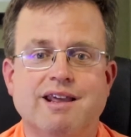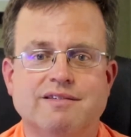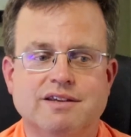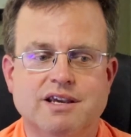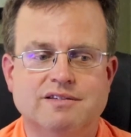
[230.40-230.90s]

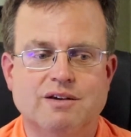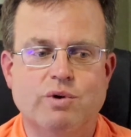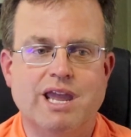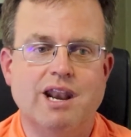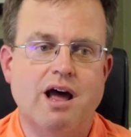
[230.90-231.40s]
exist, and
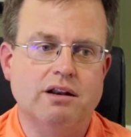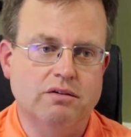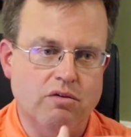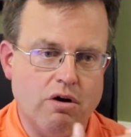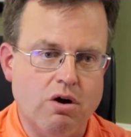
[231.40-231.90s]
we cannot
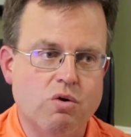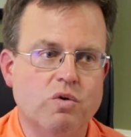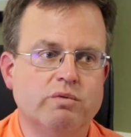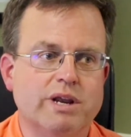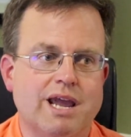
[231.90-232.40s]

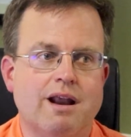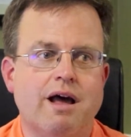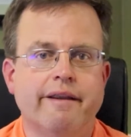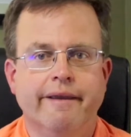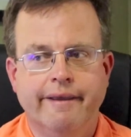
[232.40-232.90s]
grow, and we cannot,